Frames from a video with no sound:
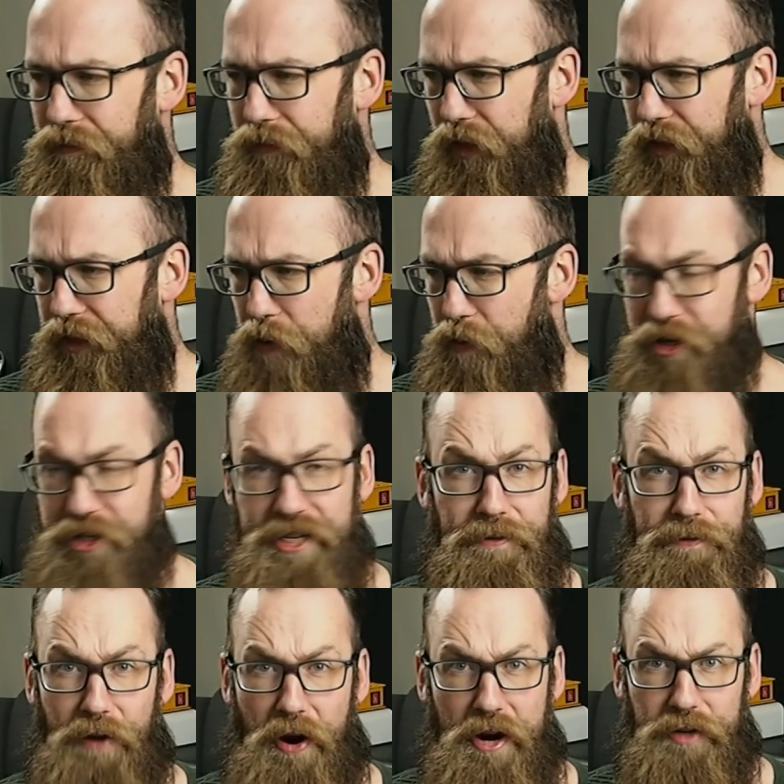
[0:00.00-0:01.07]
that was
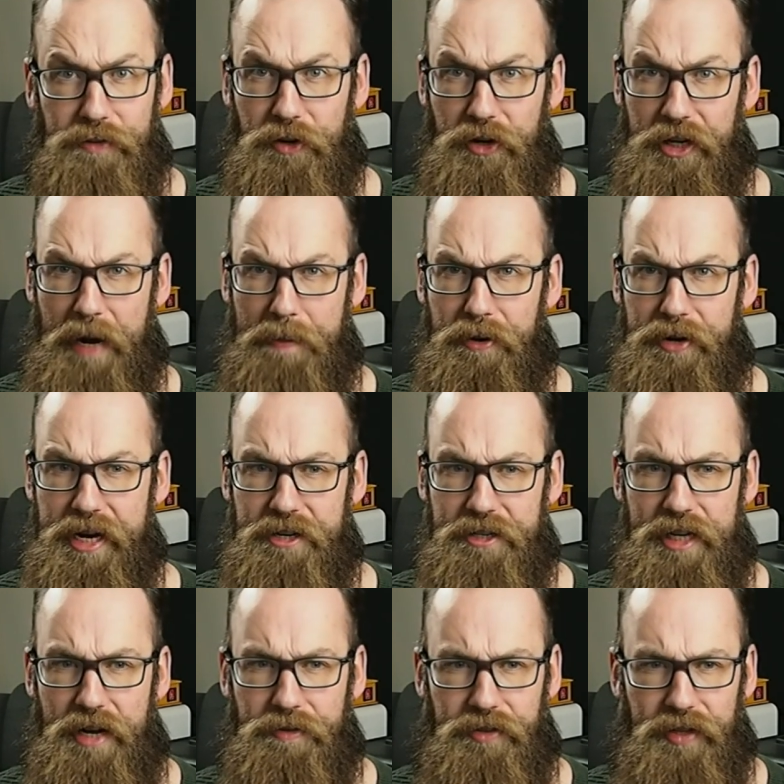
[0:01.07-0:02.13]
defunct for a couple of years
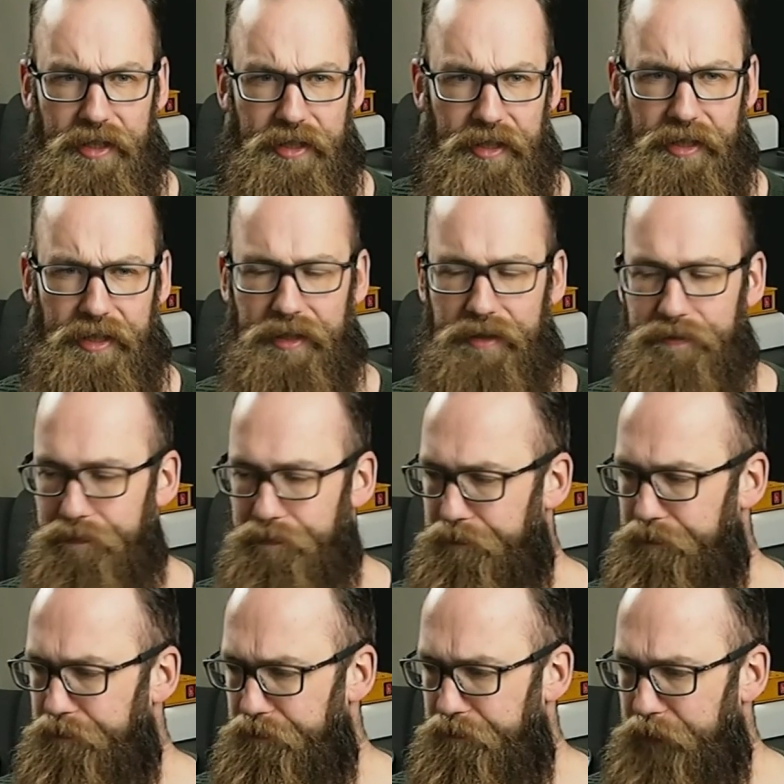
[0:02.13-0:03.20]
now. I think the
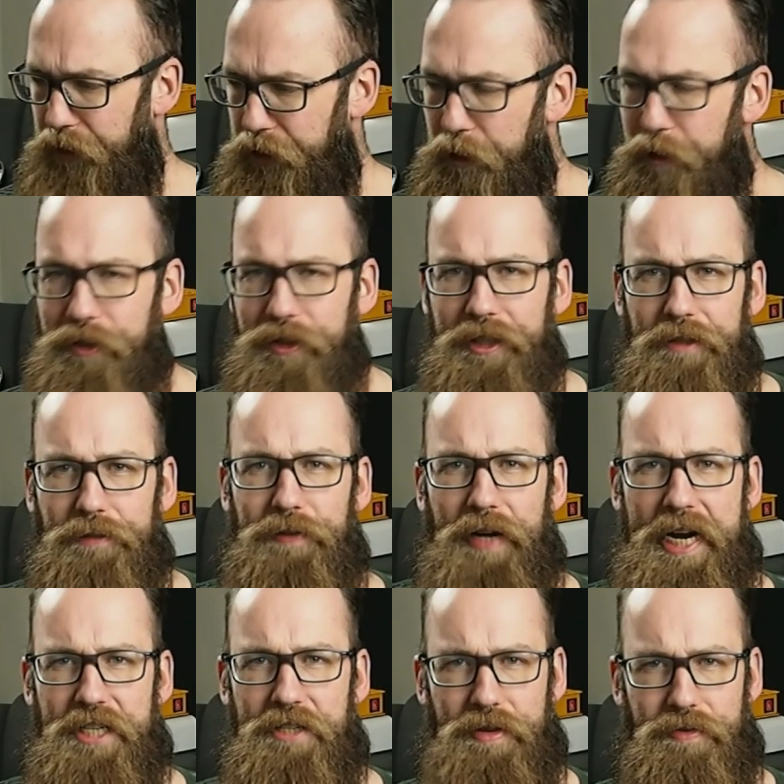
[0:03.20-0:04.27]
user
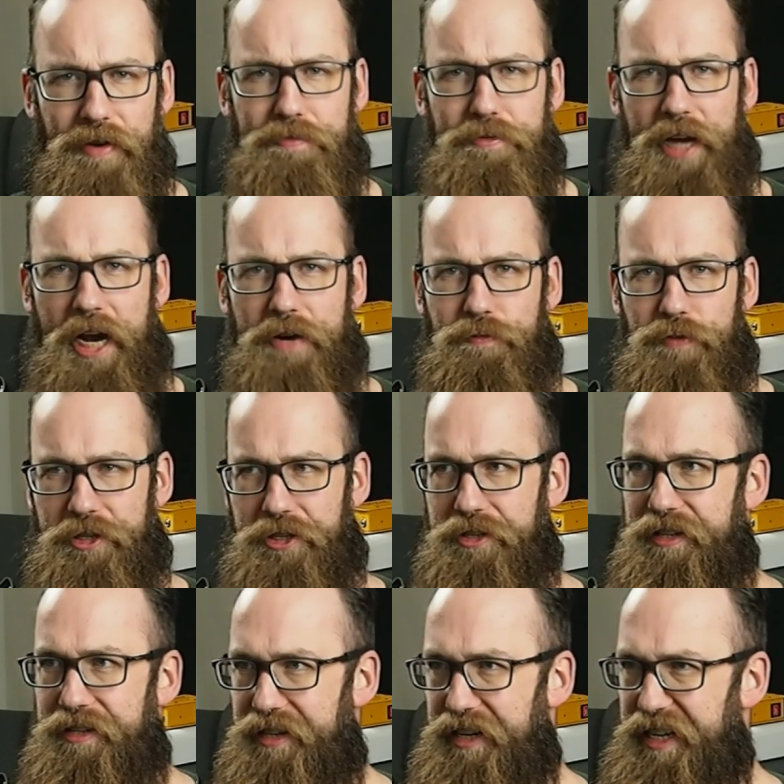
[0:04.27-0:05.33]
interface of the website was
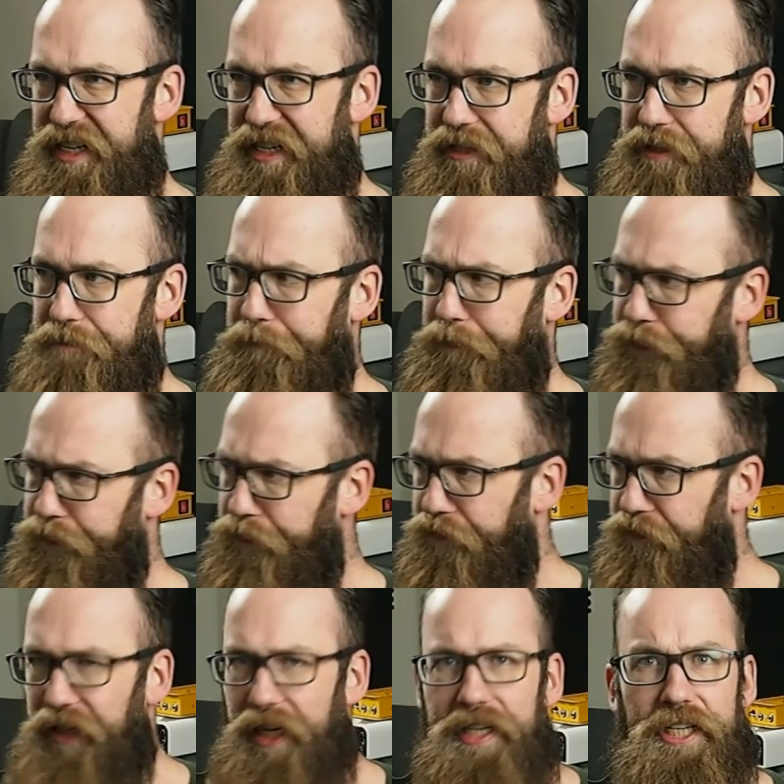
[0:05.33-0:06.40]
at least
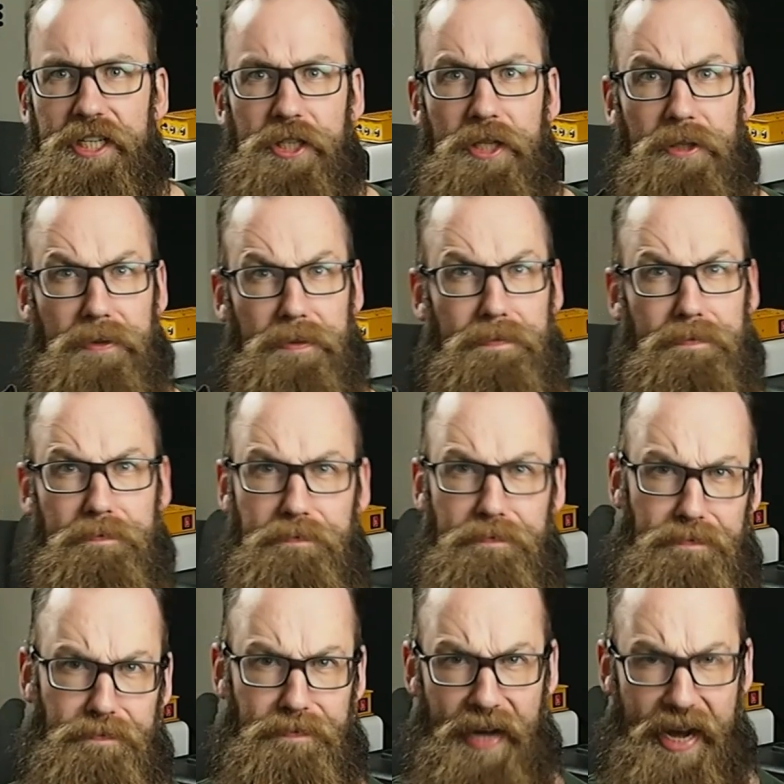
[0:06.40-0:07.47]
10 years old.
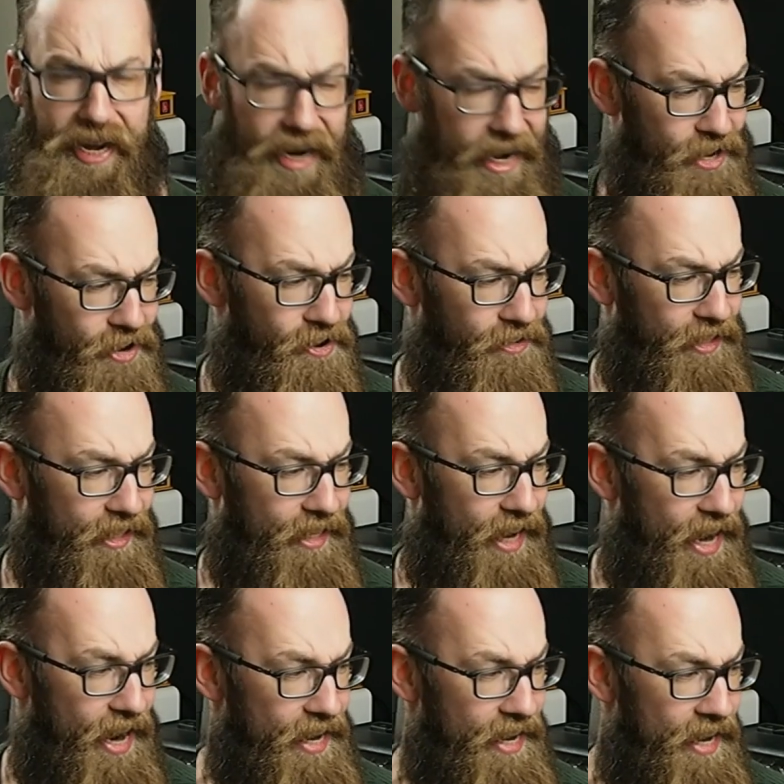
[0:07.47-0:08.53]
And I called the
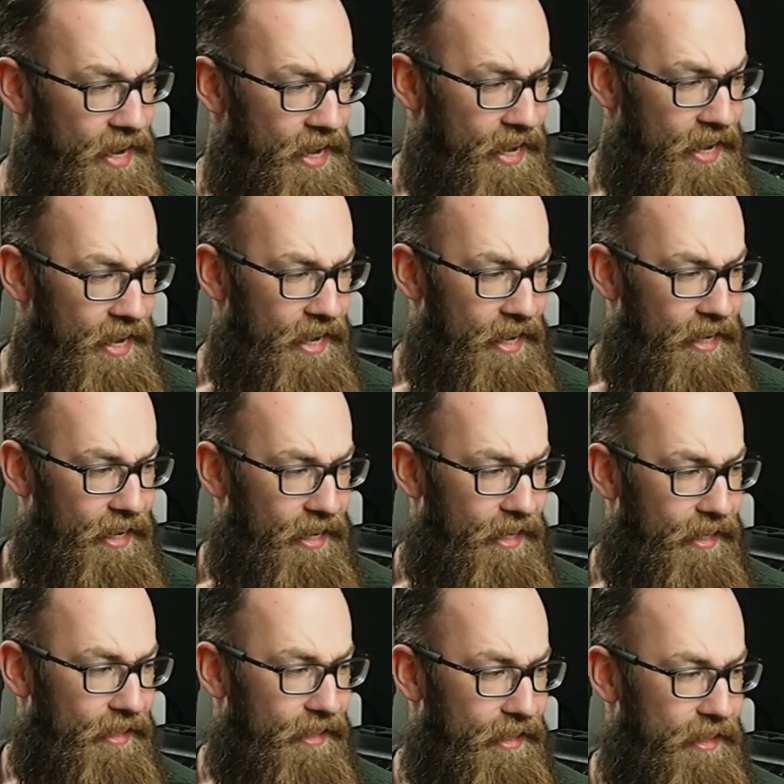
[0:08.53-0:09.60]
guy,
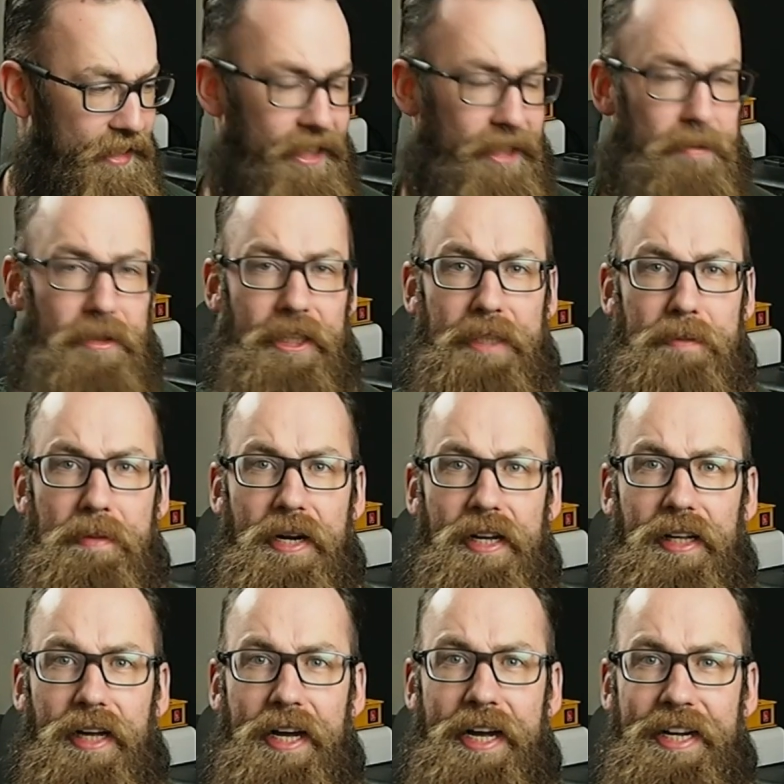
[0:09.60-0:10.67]
I sent him an
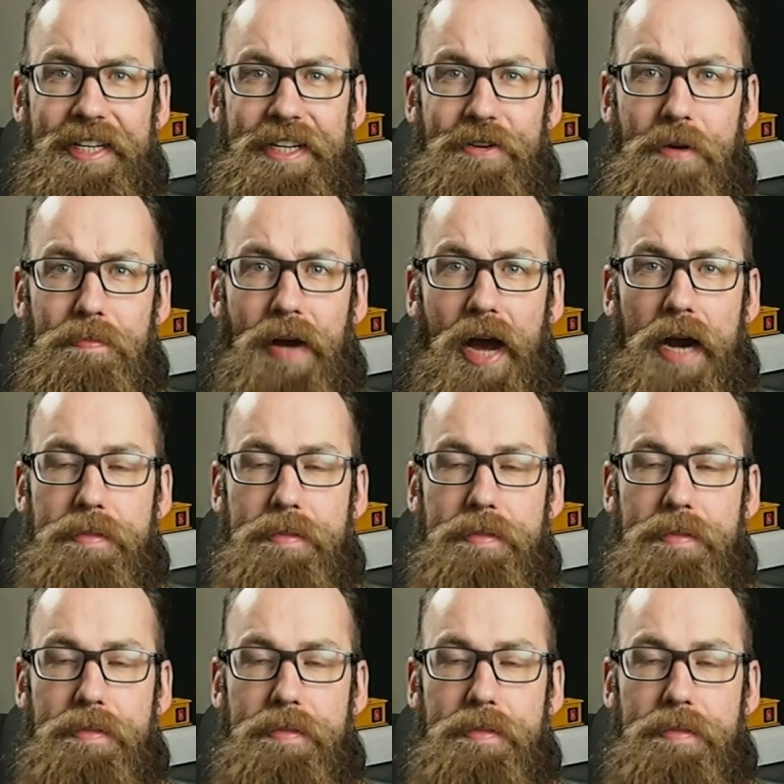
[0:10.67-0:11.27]
email, and he replied